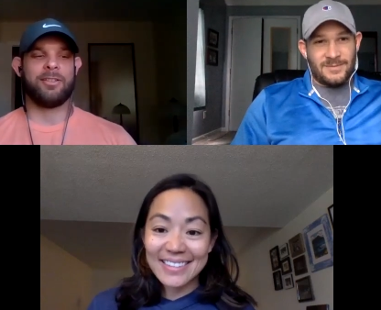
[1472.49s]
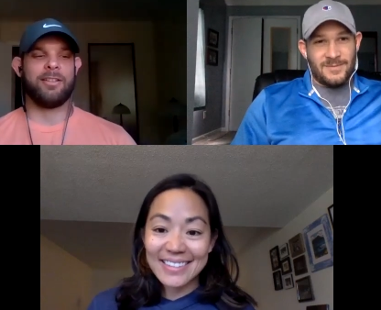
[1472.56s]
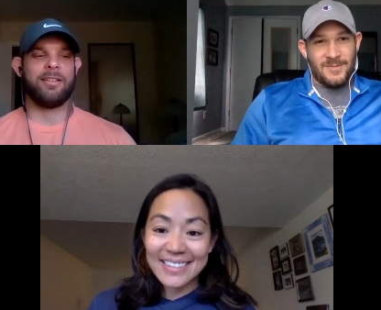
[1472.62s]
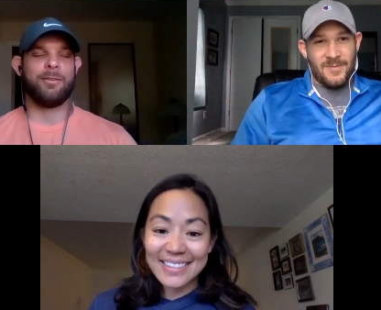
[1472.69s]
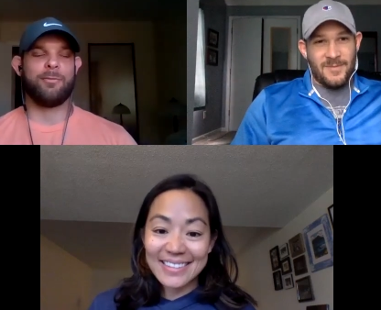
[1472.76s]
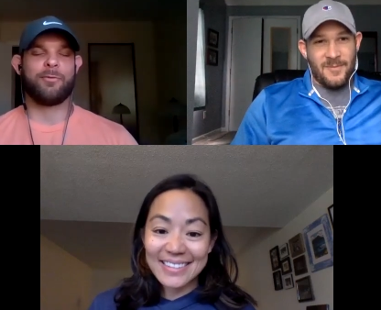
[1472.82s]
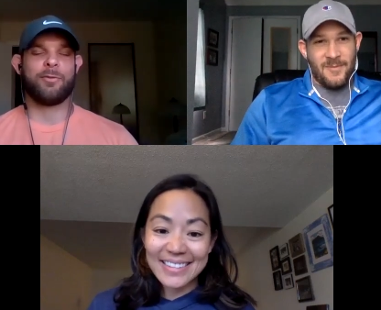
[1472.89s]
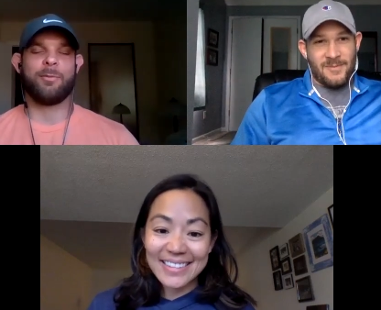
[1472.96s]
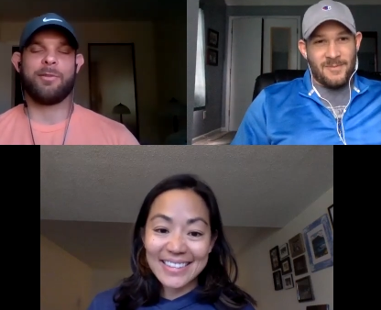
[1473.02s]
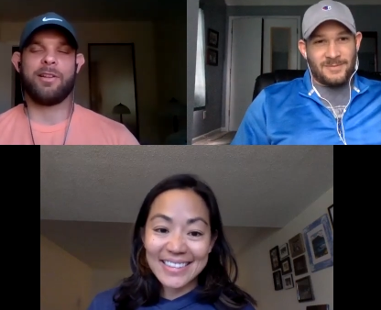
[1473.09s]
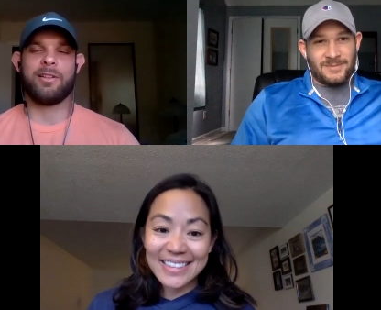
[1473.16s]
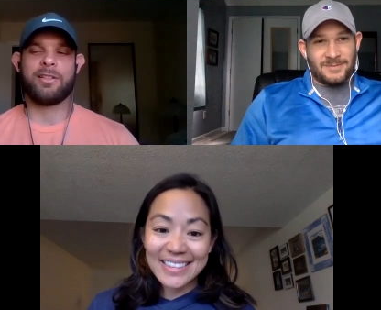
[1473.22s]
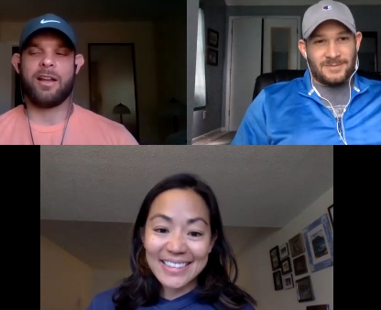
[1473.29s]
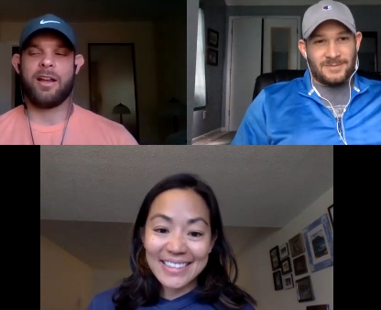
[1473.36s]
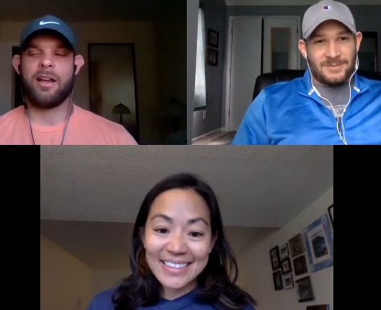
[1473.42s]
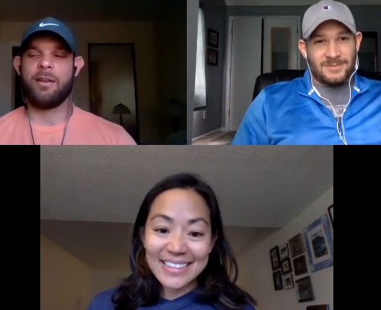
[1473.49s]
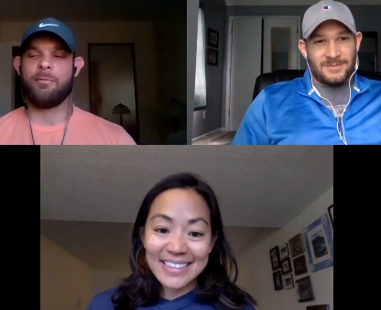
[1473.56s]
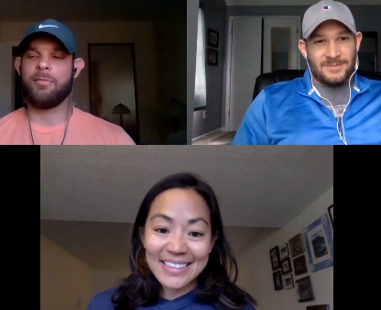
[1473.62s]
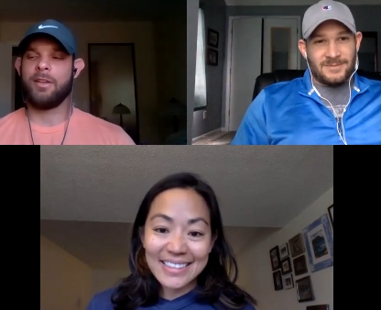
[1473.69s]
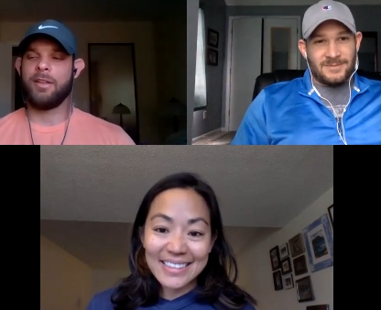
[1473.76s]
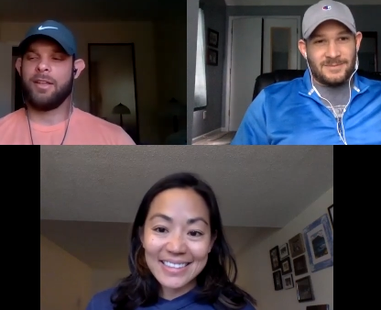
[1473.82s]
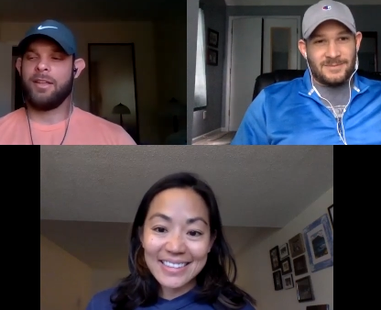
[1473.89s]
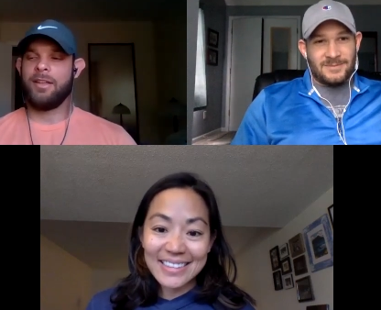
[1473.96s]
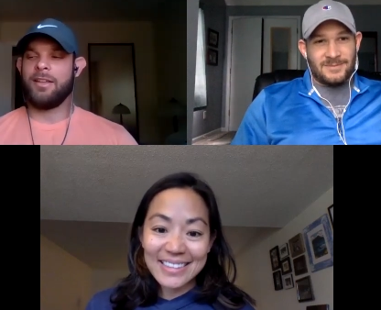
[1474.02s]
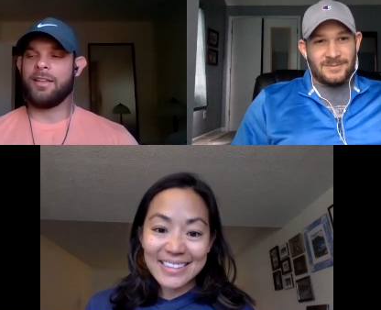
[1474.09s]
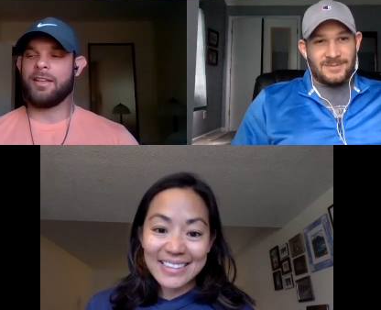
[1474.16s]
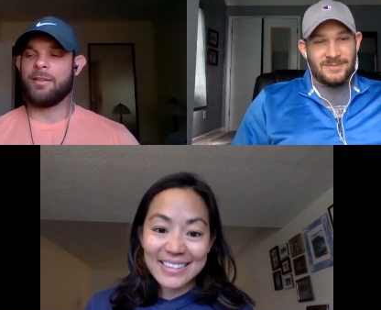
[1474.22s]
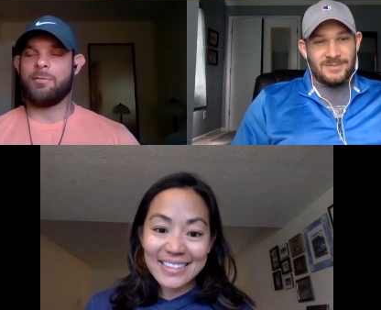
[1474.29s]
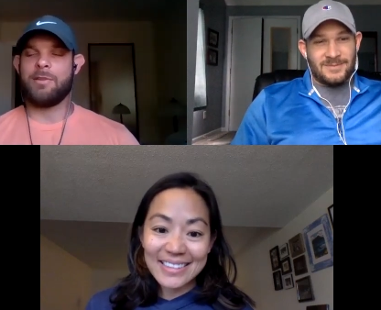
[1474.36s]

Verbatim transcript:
Speaker 1: to them from their time. It could